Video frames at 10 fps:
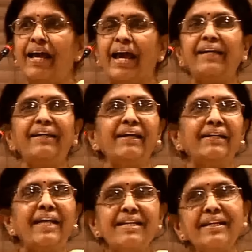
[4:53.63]
and
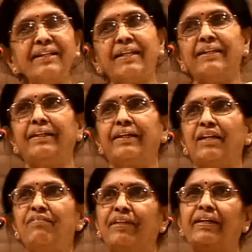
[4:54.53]
they said that
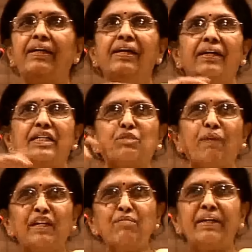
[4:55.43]
if the
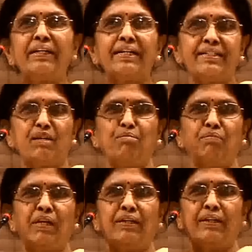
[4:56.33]
Spider-Man gets some